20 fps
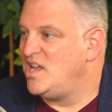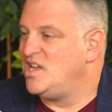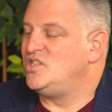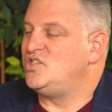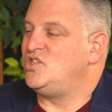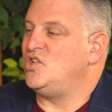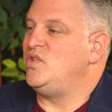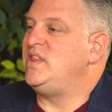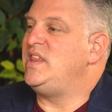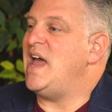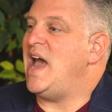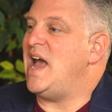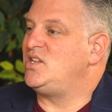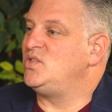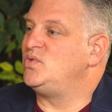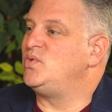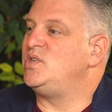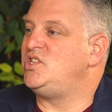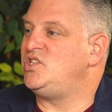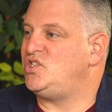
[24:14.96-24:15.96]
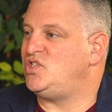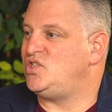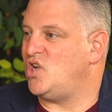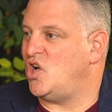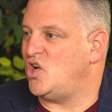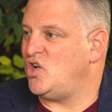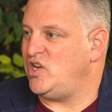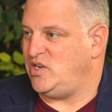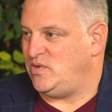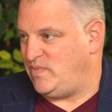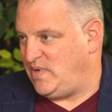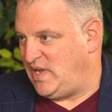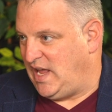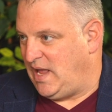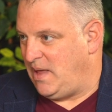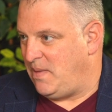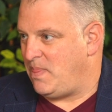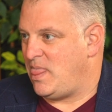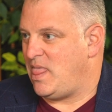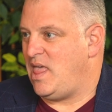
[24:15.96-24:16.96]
So that's what started me.